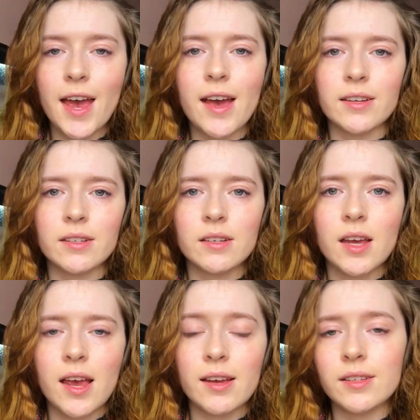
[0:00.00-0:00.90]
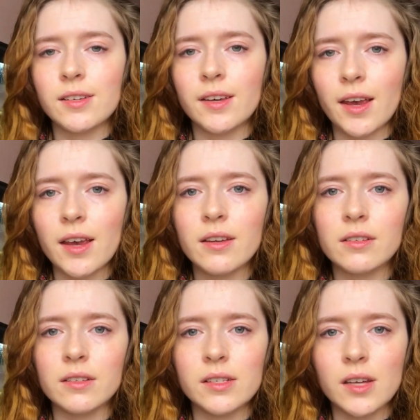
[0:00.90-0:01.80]
Yes, it's
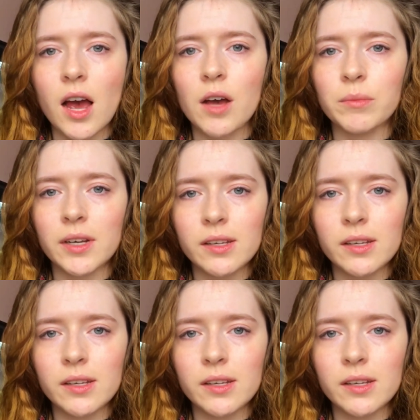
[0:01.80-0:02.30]
again some